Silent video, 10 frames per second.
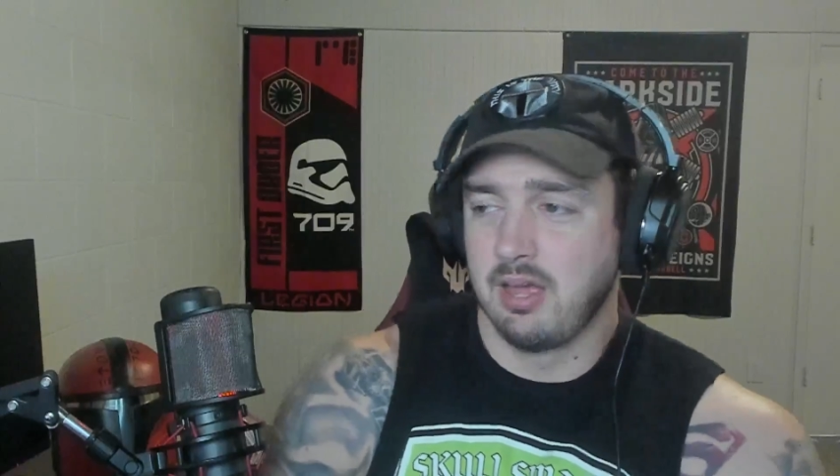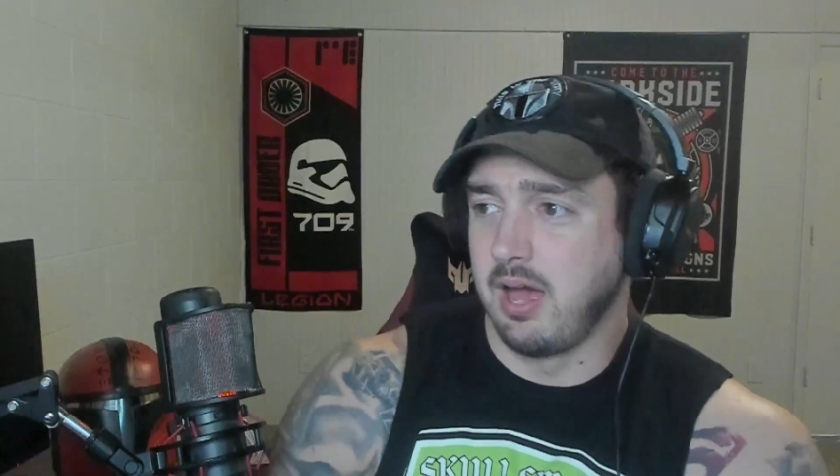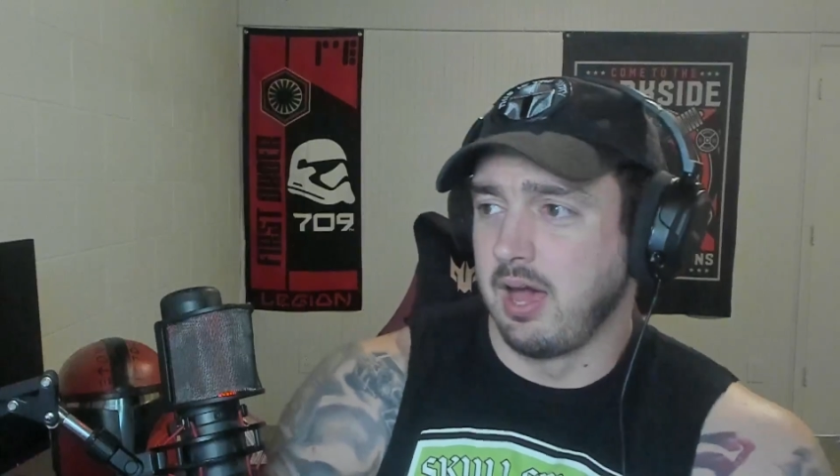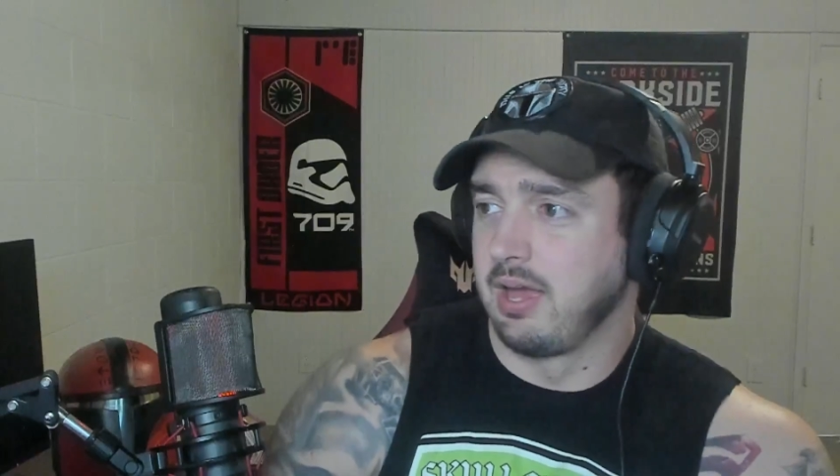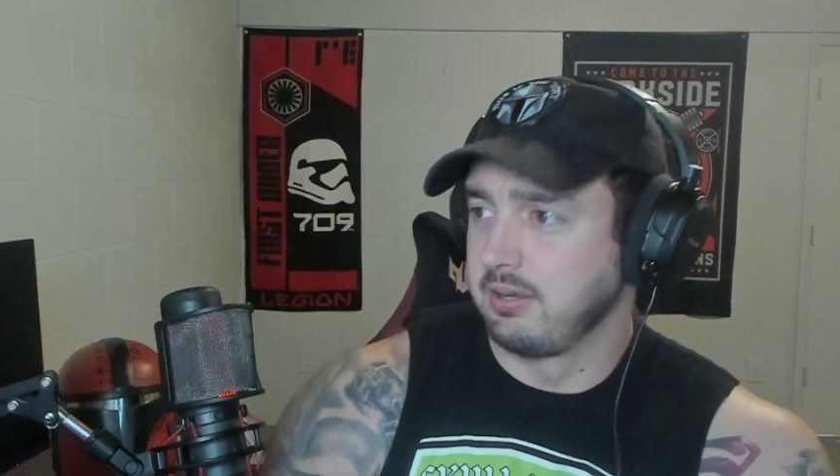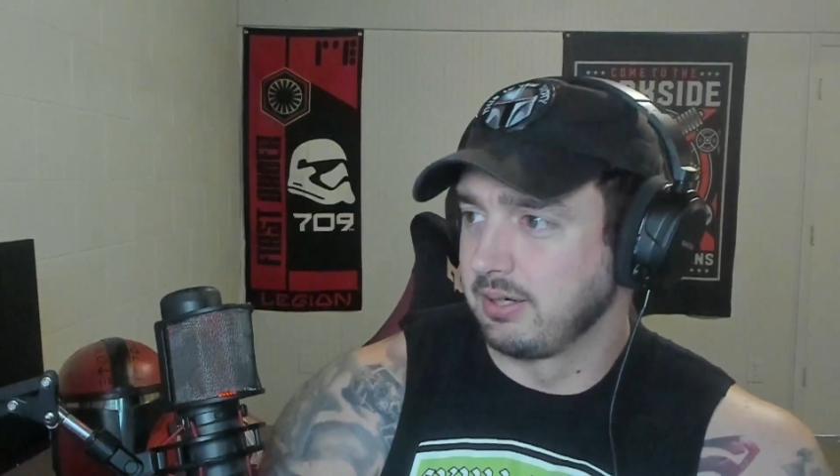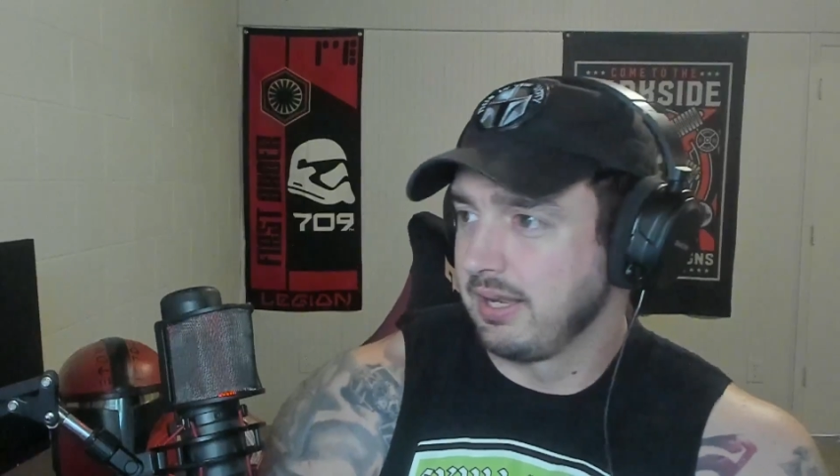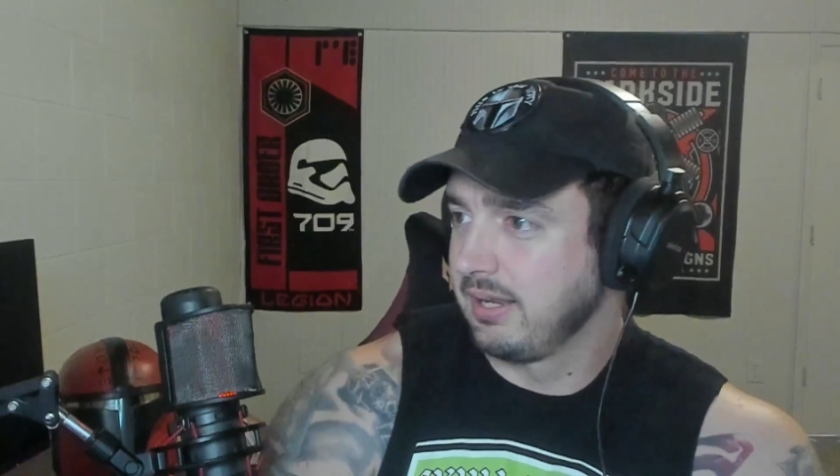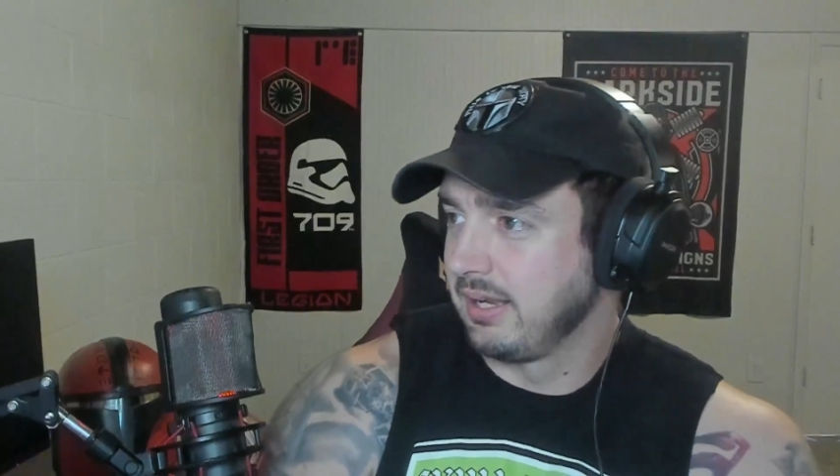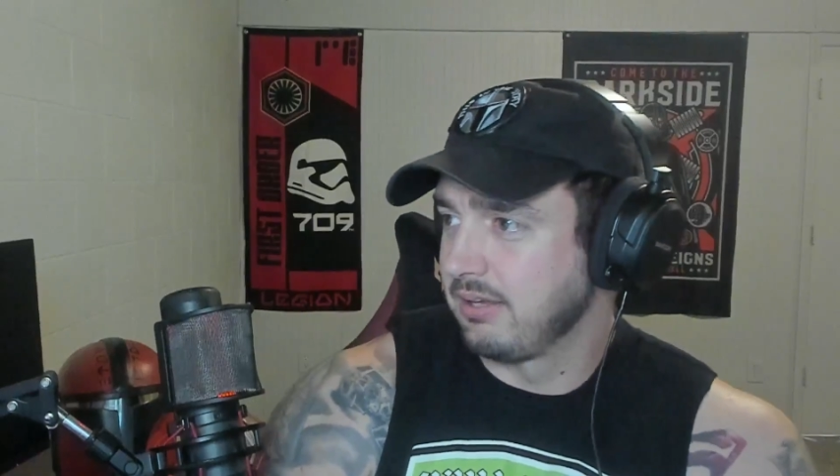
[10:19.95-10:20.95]
and you're
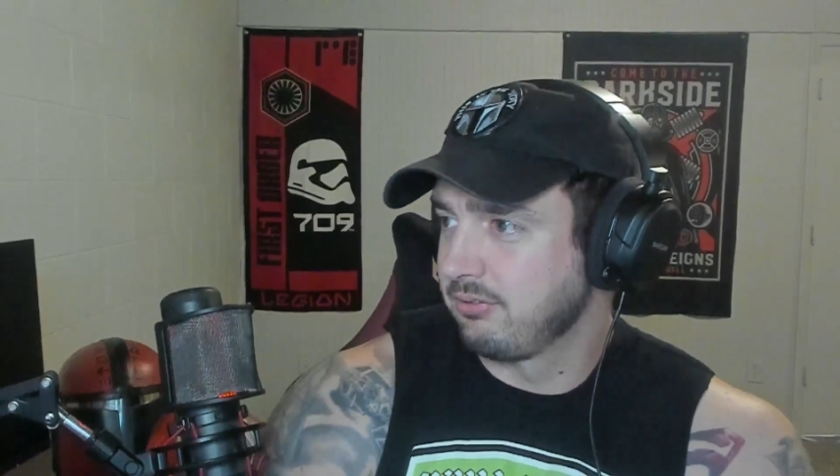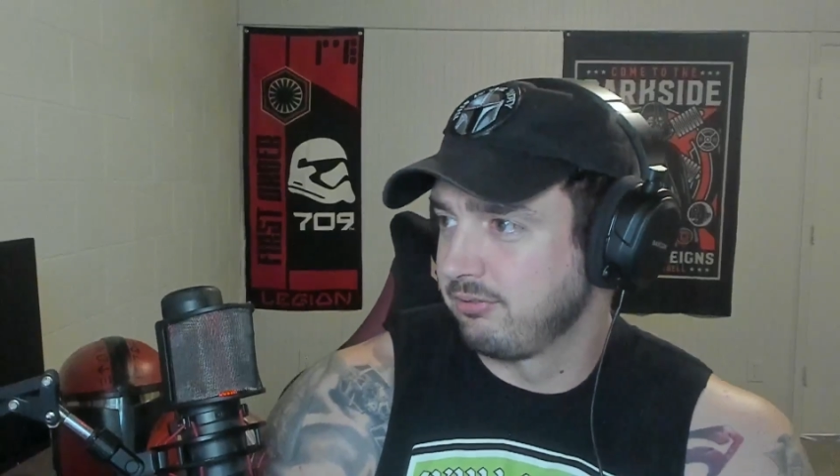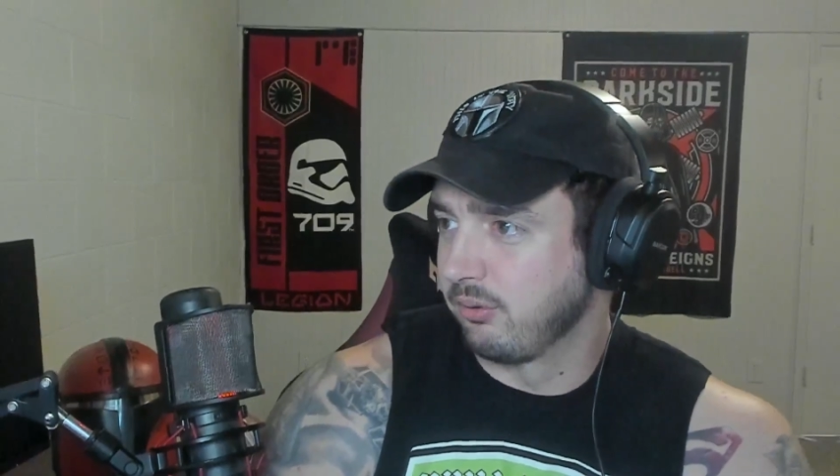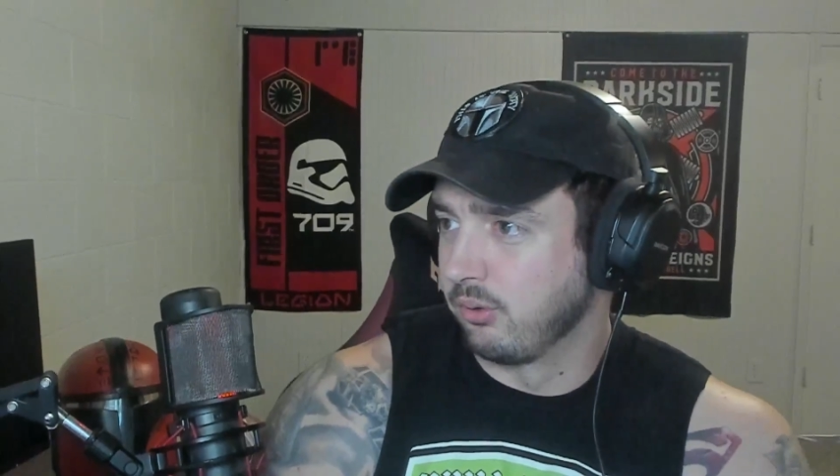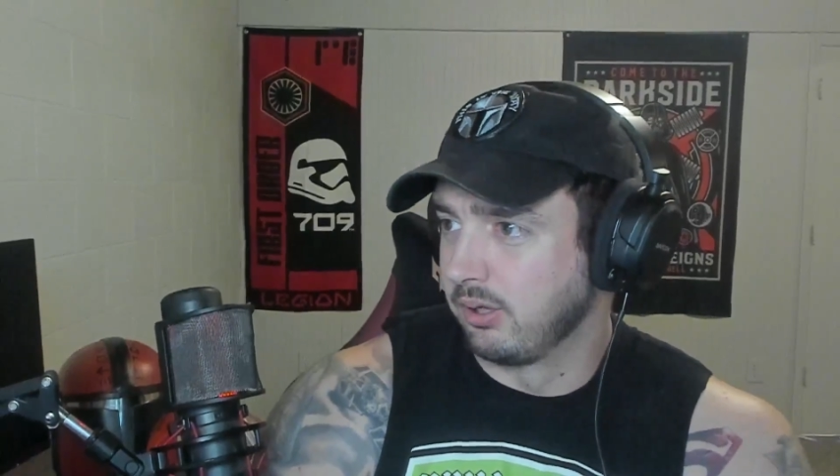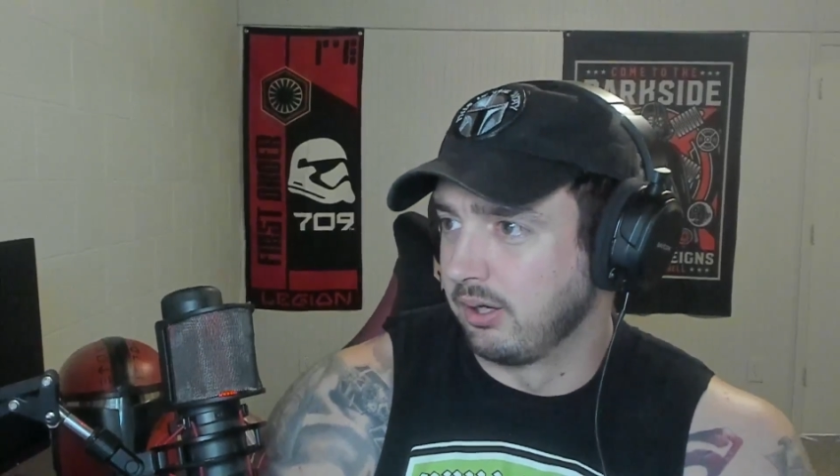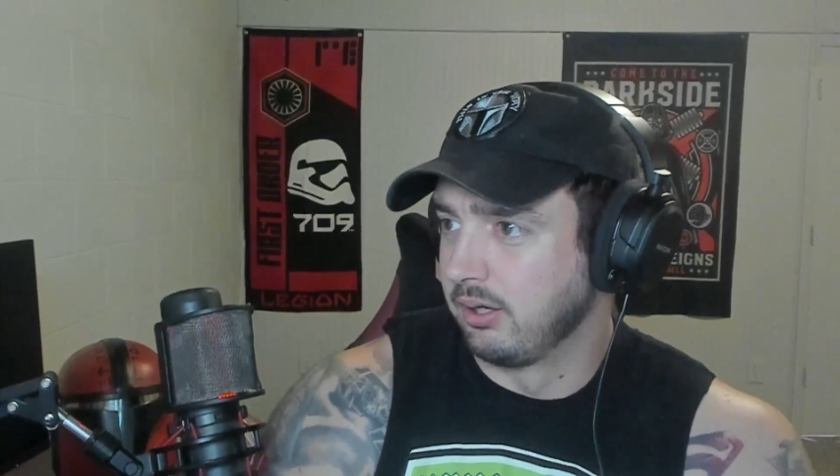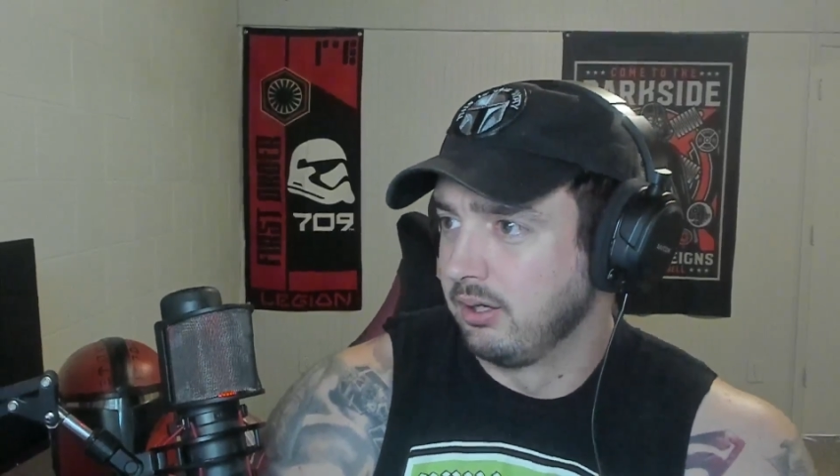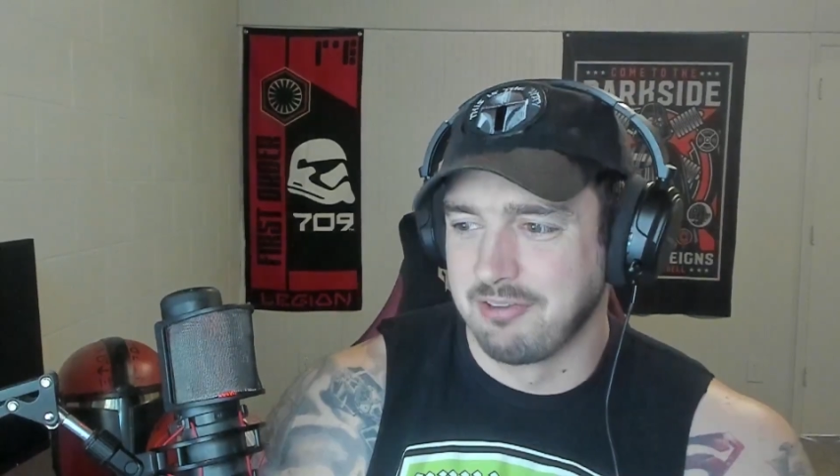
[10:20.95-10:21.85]
getting it for